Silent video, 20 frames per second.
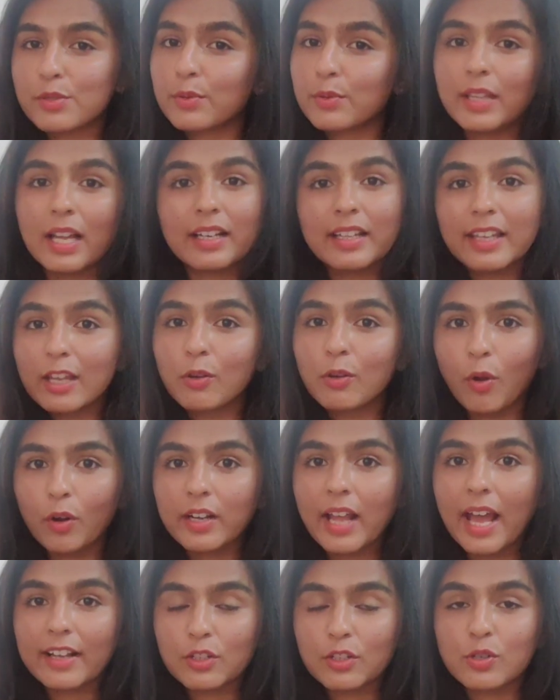So that
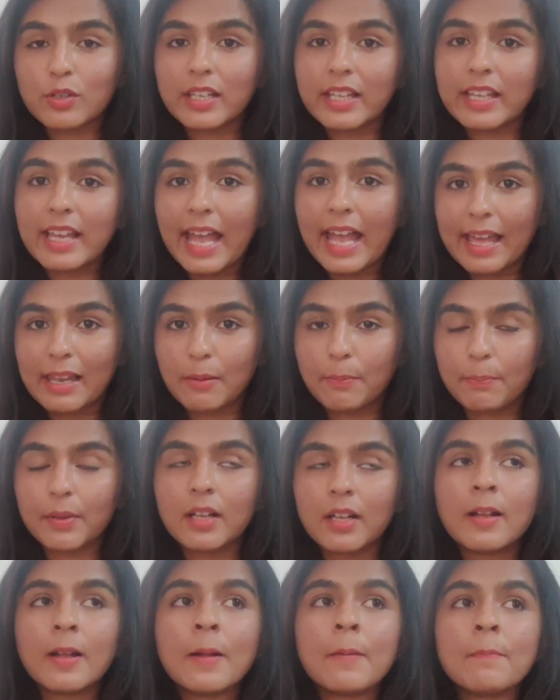cannot actually help.
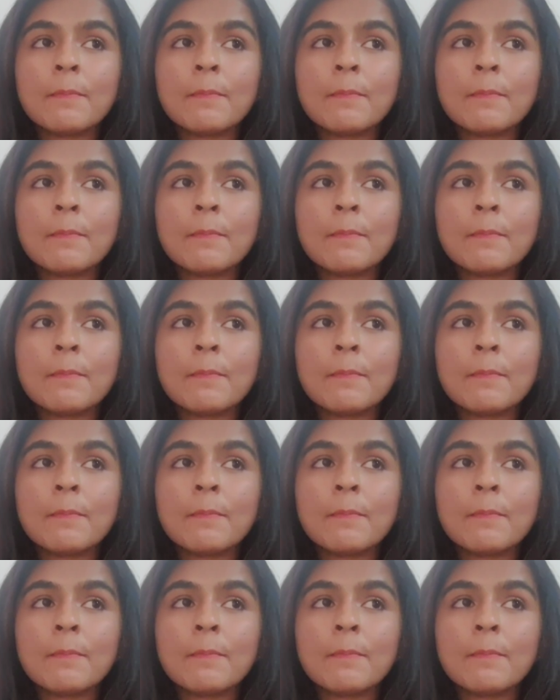